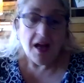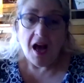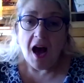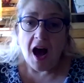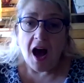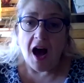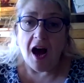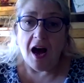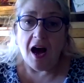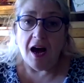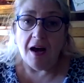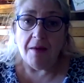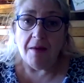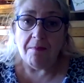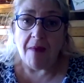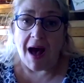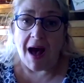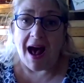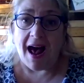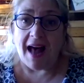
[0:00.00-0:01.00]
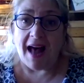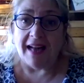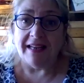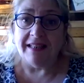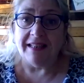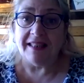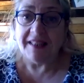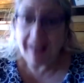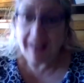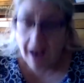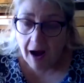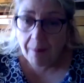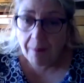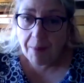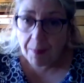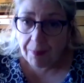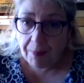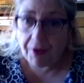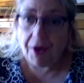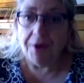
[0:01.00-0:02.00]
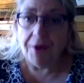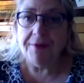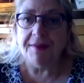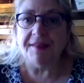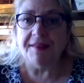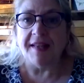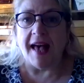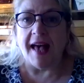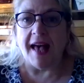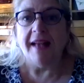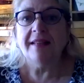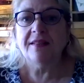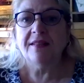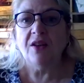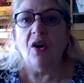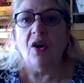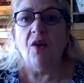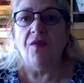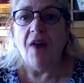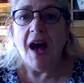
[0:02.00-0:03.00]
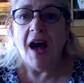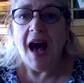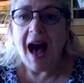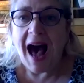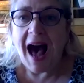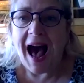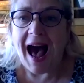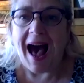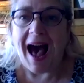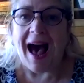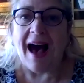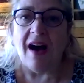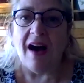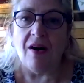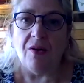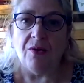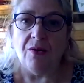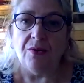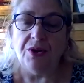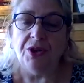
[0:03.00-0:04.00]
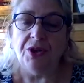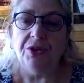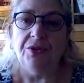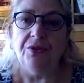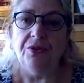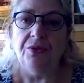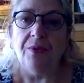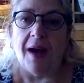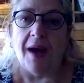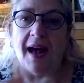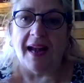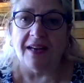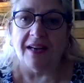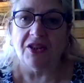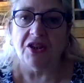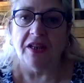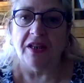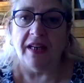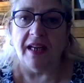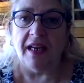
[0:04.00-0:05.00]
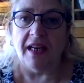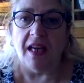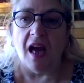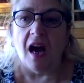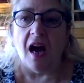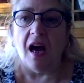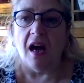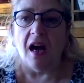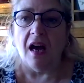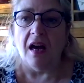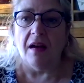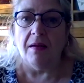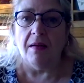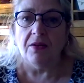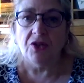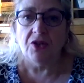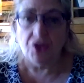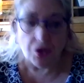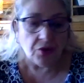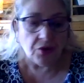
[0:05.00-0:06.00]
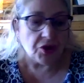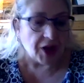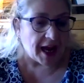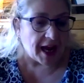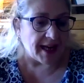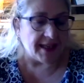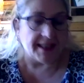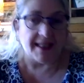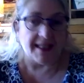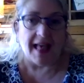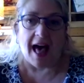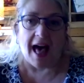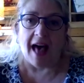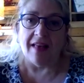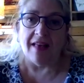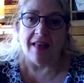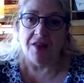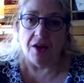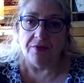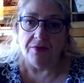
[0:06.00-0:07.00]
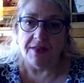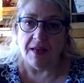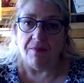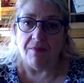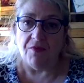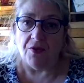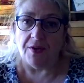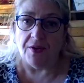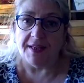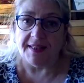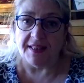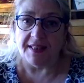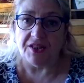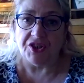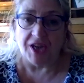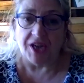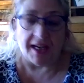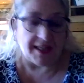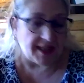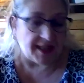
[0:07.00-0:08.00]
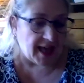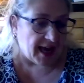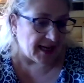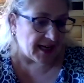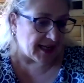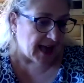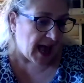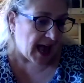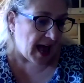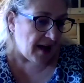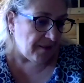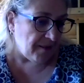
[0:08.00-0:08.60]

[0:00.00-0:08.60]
and set up a process of how you actually do chase those invoices, chase that debt.